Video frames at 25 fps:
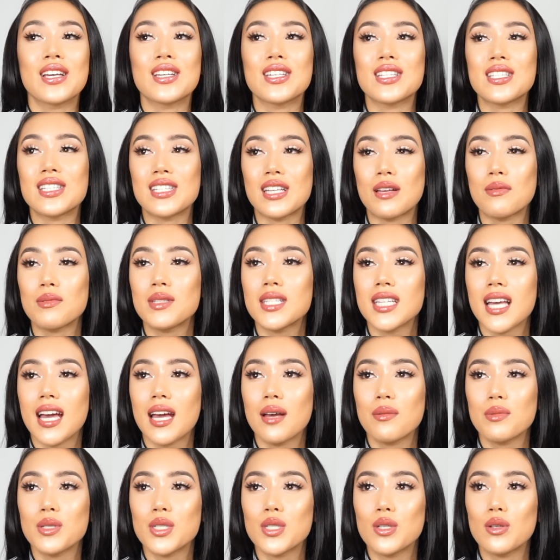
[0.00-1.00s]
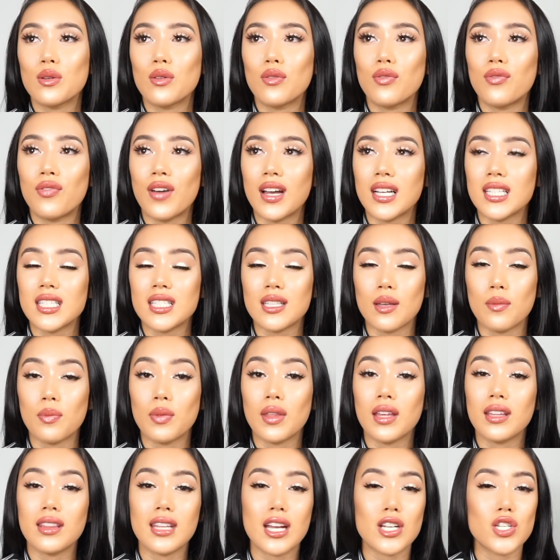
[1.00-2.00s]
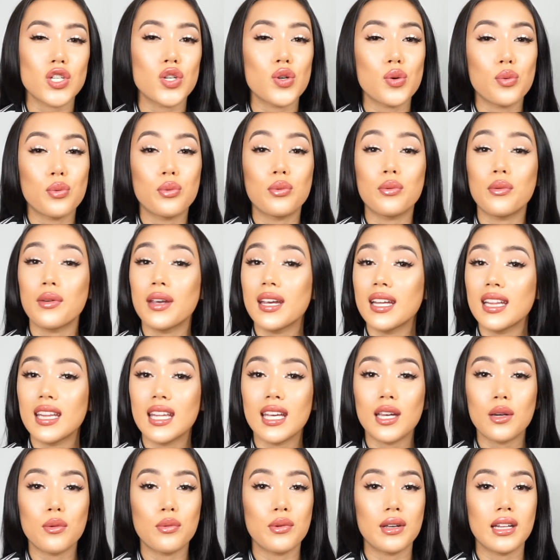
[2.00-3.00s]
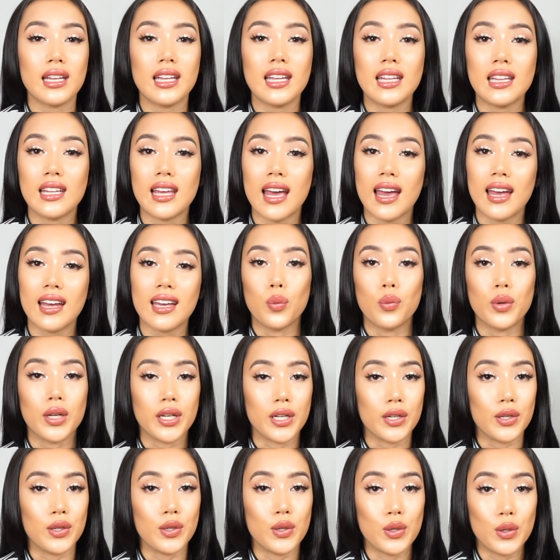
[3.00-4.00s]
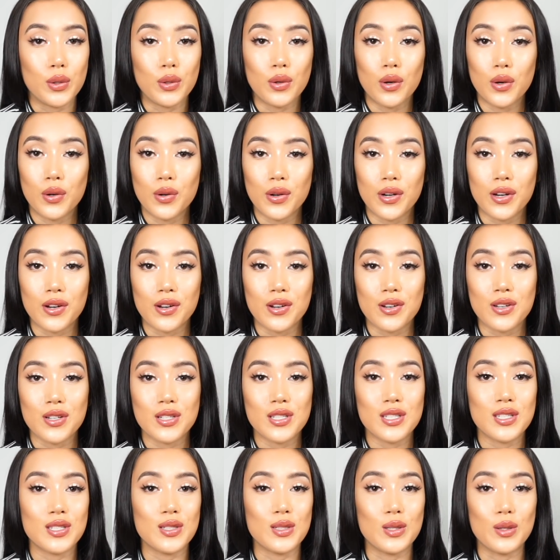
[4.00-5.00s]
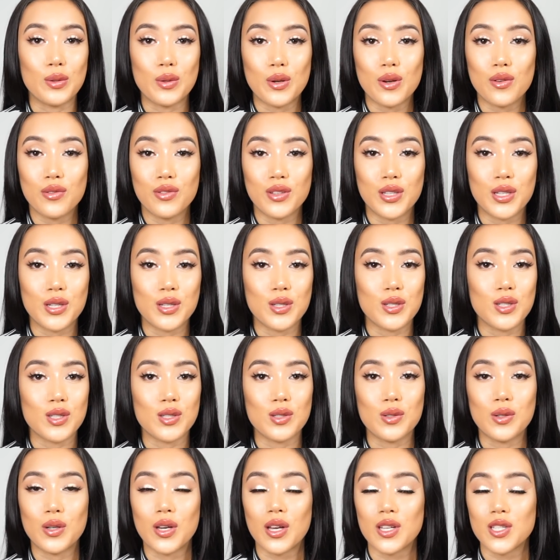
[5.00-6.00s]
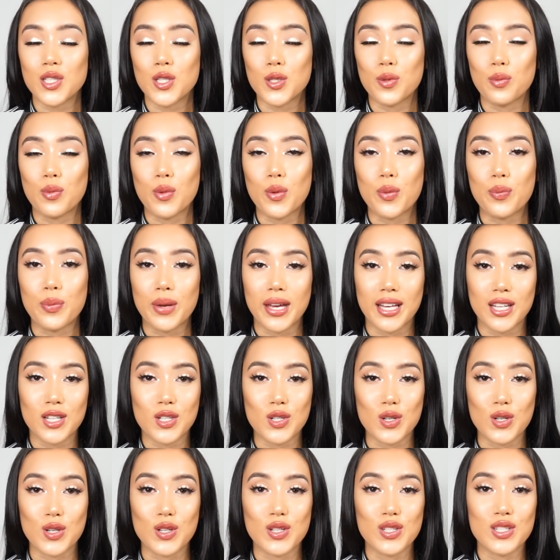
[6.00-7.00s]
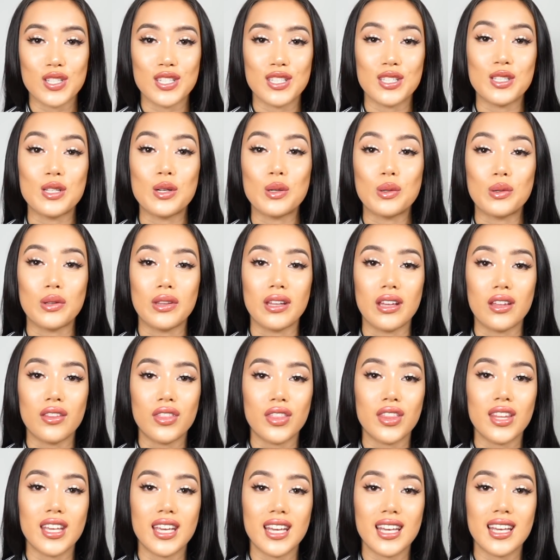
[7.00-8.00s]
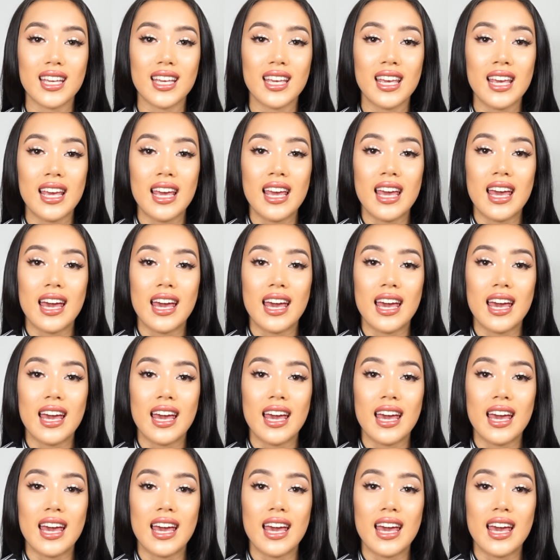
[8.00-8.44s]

Because sometimes you'll find something that you really, really like with no orders, no reviews, no customer pictures, no nothing.